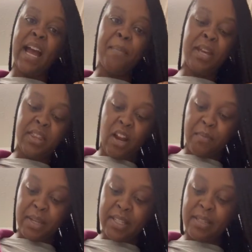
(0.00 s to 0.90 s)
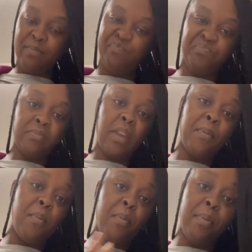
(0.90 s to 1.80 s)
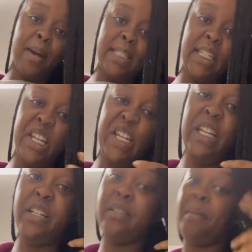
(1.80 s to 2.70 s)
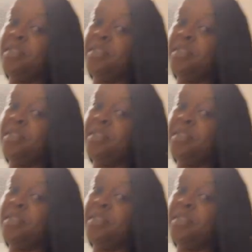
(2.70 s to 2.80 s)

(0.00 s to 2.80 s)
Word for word: got me a thermos. I'm gonna put my tea in here. I'm gonna